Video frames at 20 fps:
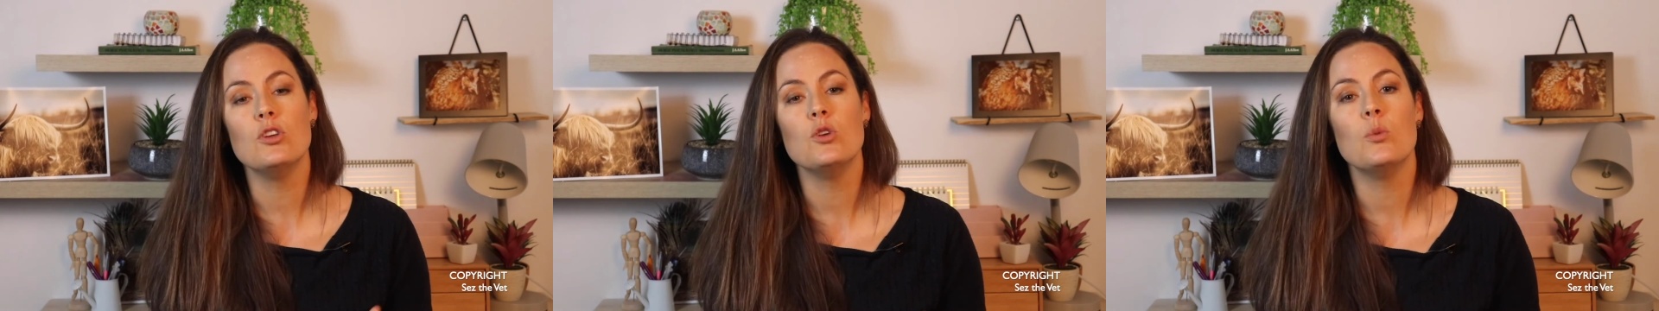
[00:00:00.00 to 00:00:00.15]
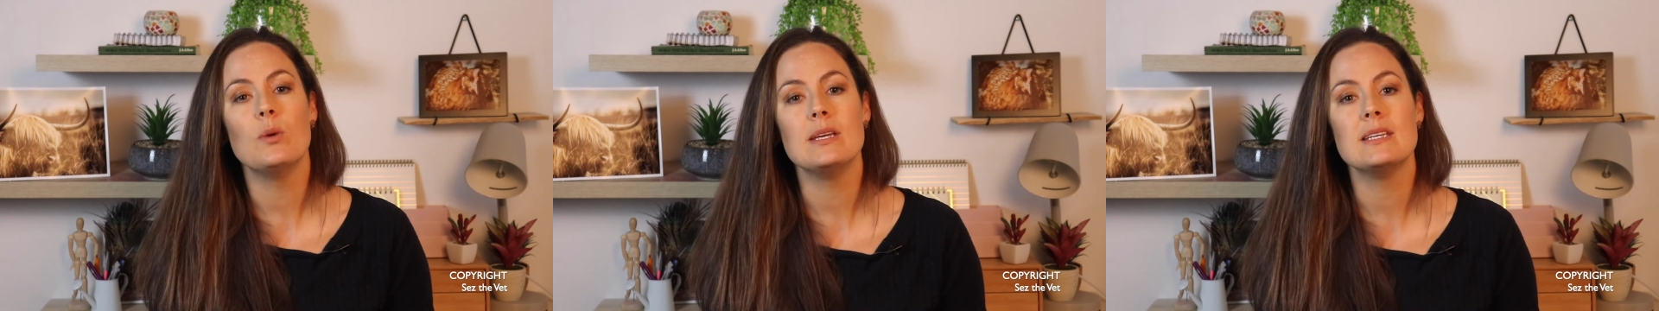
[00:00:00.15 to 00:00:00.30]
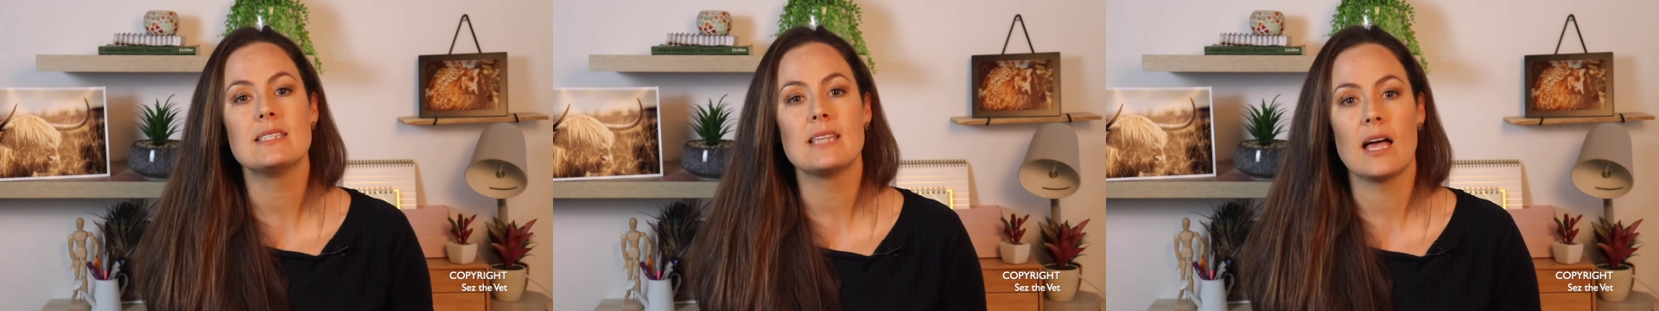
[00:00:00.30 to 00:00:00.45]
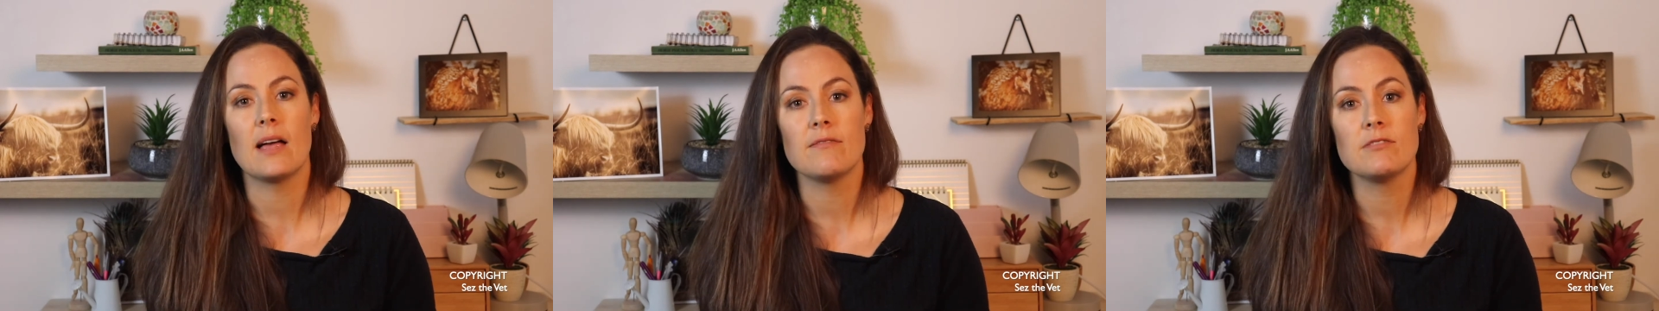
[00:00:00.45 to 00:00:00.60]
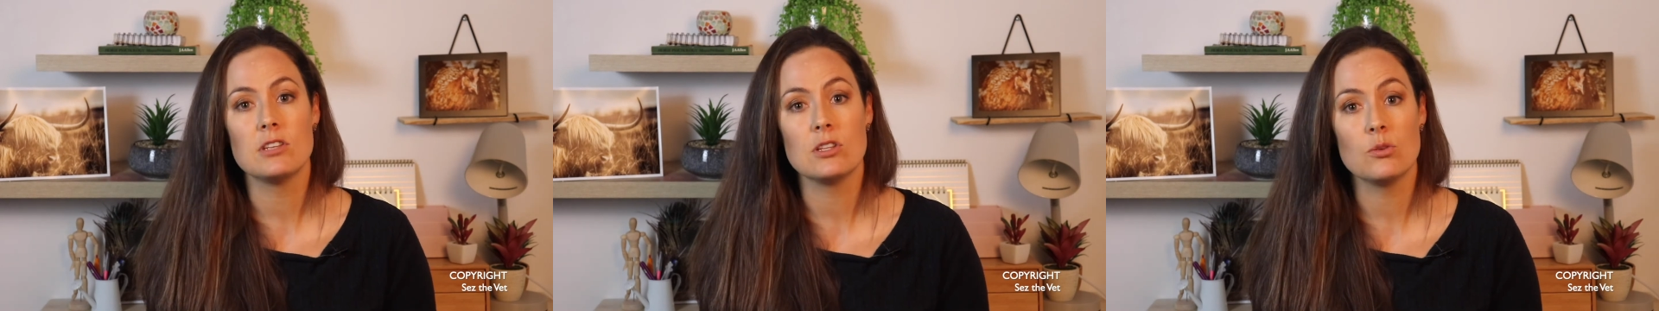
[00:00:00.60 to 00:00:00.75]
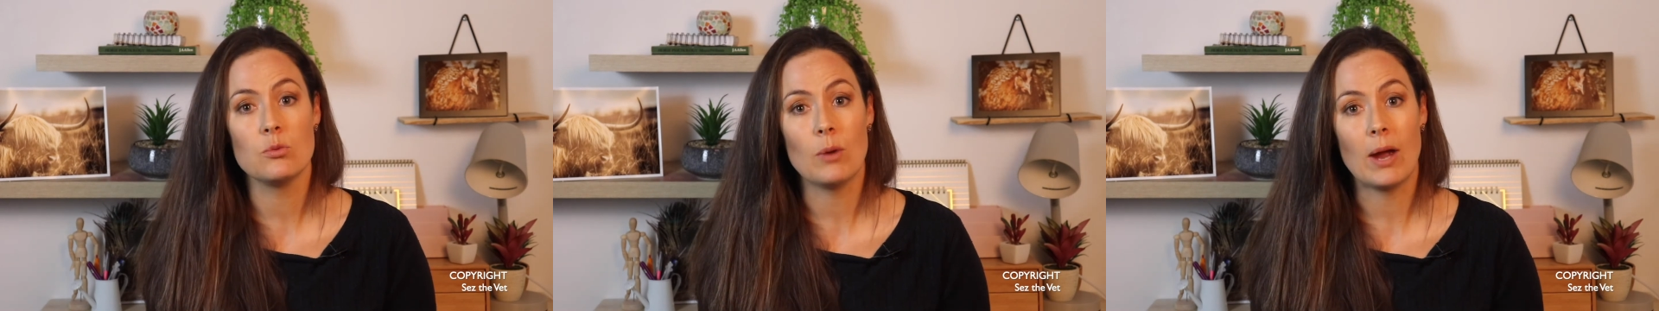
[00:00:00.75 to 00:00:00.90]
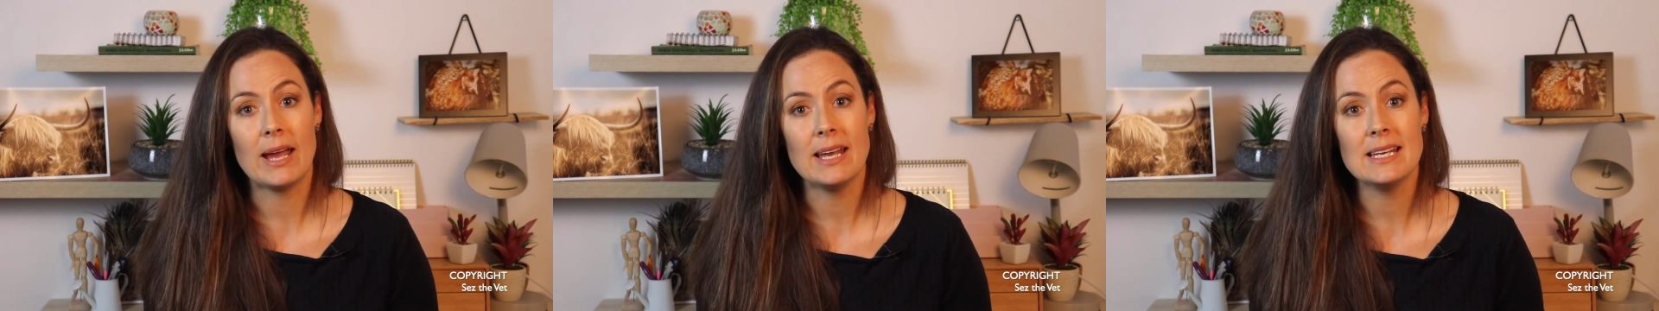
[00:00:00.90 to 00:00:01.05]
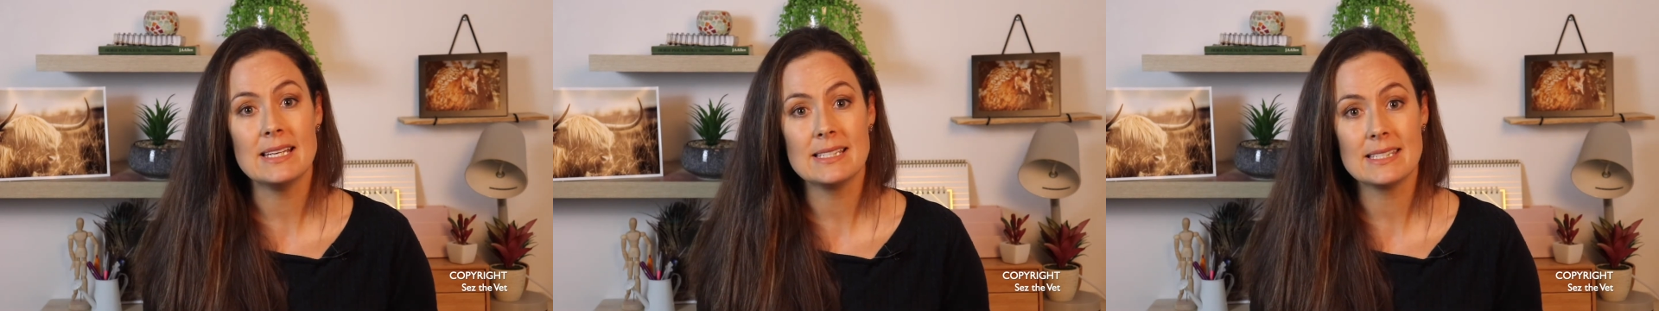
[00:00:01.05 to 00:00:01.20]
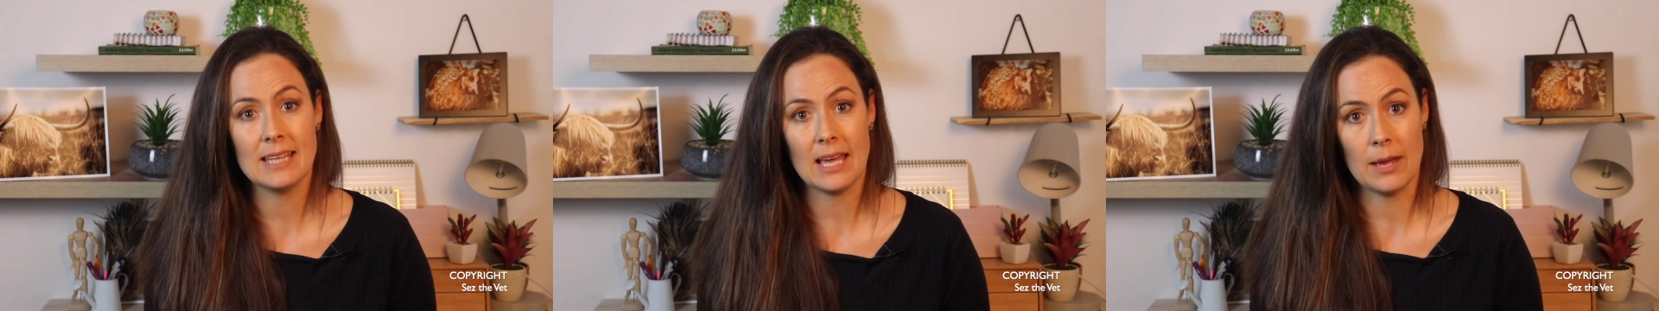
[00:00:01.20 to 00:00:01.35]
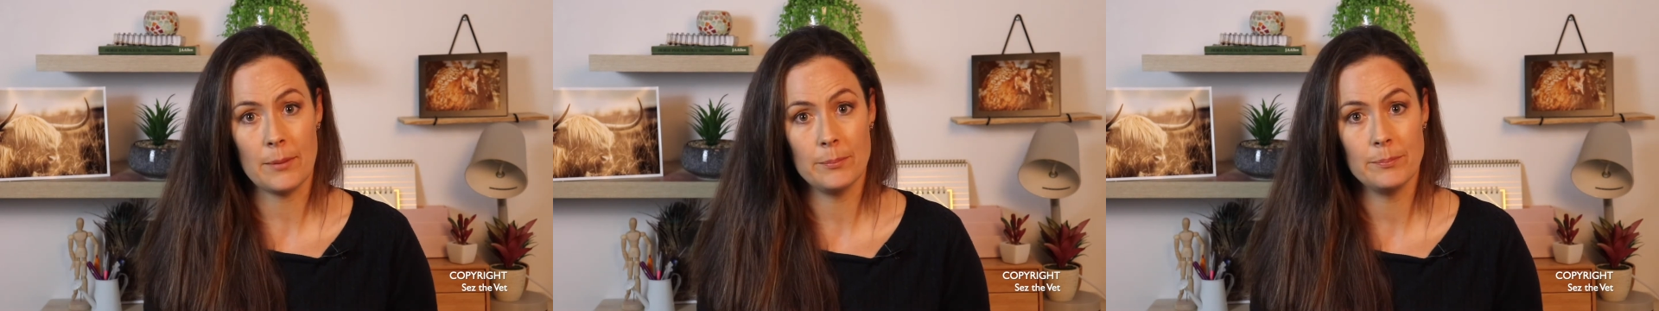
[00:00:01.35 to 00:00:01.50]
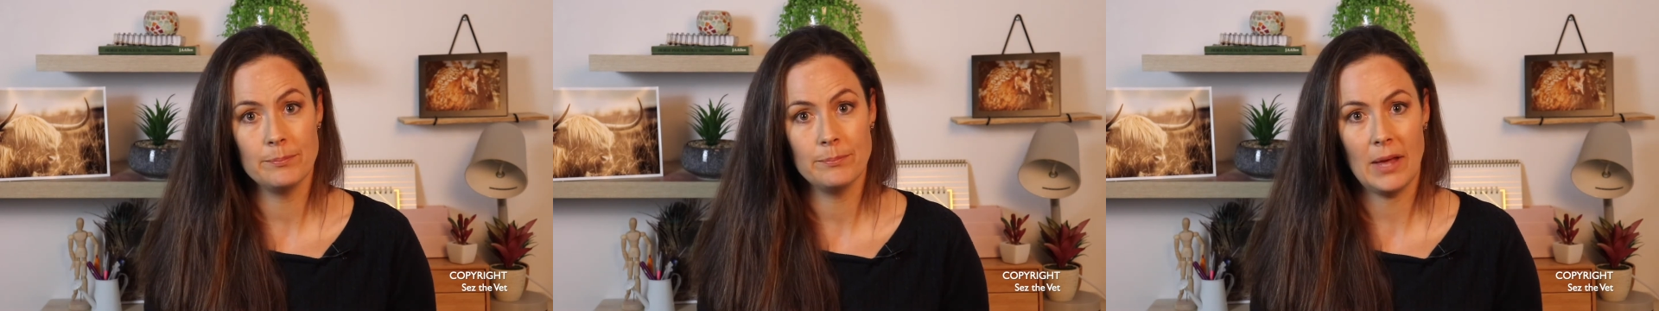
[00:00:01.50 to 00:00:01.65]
weeks after the rain has come,